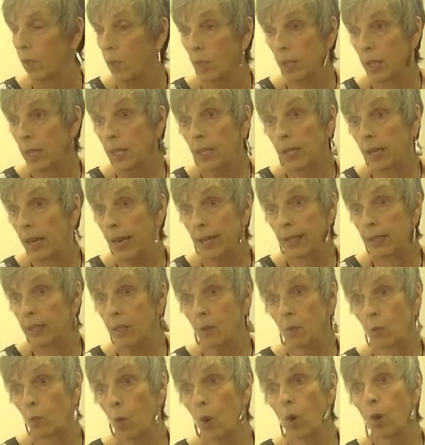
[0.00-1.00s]
it
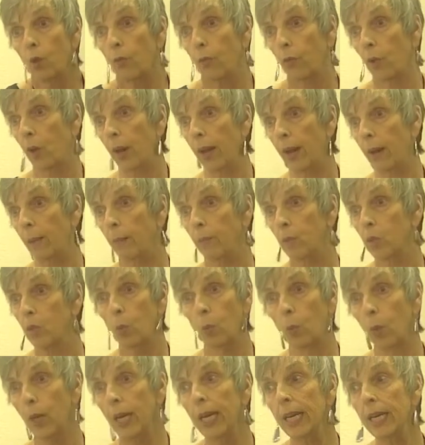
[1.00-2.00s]
didn't work for him. So
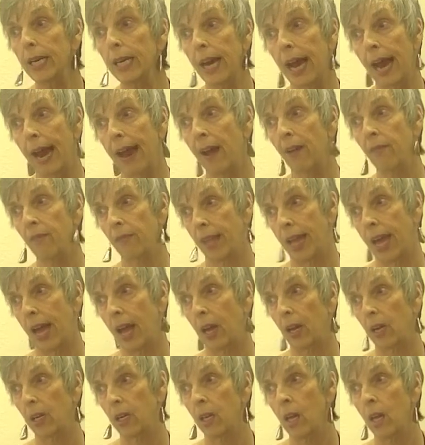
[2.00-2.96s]
we didn't have that.